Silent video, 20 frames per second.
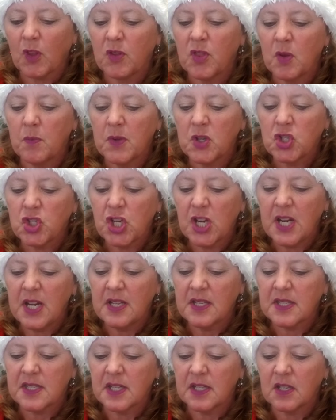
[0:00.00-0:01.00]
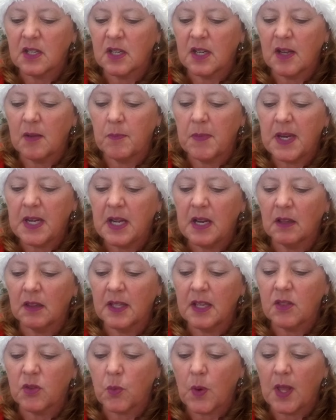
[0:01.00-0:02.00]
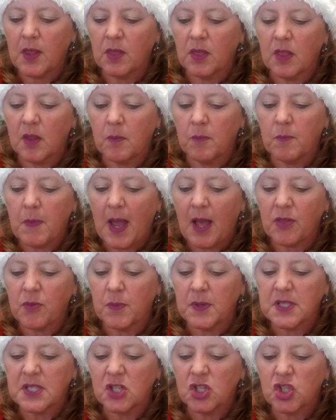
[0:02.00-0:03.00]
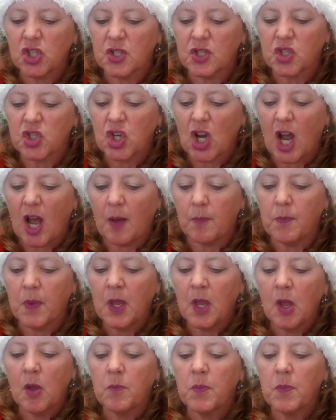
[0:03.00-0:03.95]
The machines didn't immediately threaten the mathematician's job,